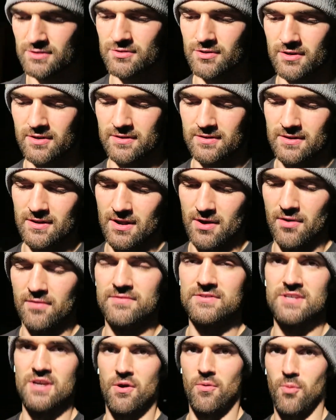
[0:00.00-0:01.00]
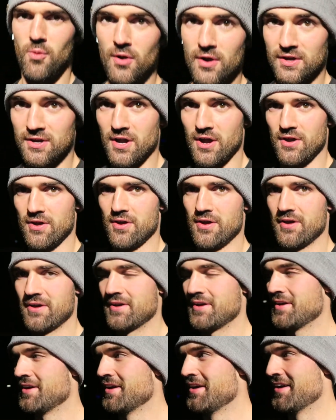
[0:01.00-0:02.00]
Trying, you know, obviously I want to go
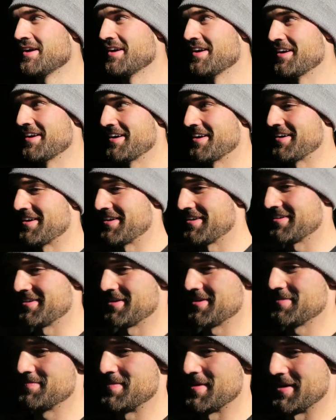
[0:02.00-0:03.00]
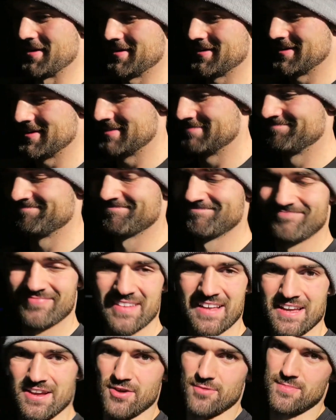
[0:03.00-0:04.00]
harder, but
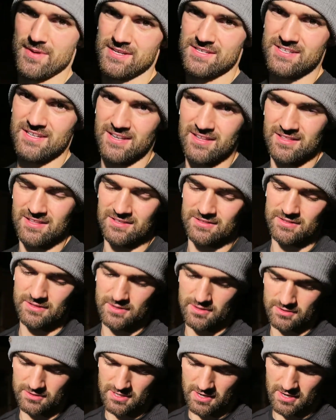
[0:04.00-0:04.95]
it would be a silly thing to do.